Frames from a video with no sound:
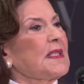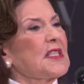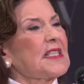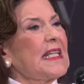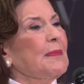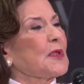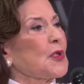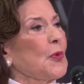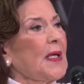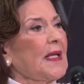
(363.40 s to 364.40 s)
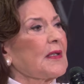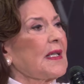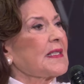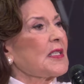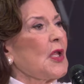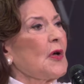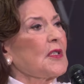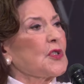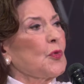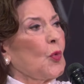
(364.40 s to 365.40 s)
just keep doing it as long
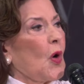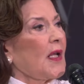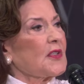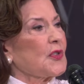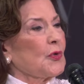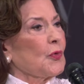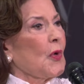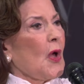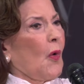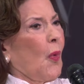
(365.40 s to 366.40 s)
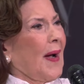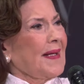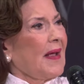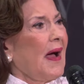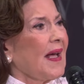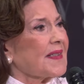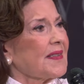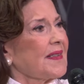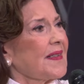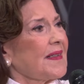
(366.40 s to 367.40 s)
as you want to. Why not?
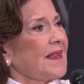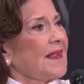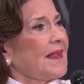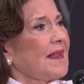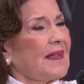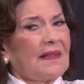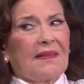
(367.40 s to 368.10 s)
Yeah. Yeah.